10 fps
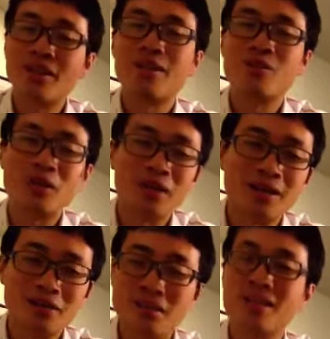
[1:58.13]
and you can
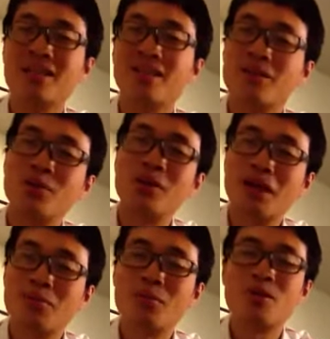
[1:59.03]
kind of see what
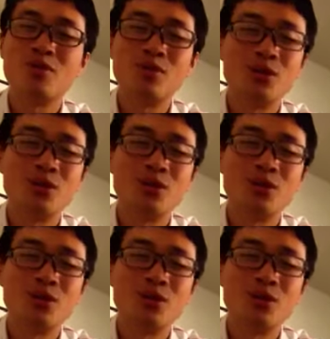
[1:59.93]
happens if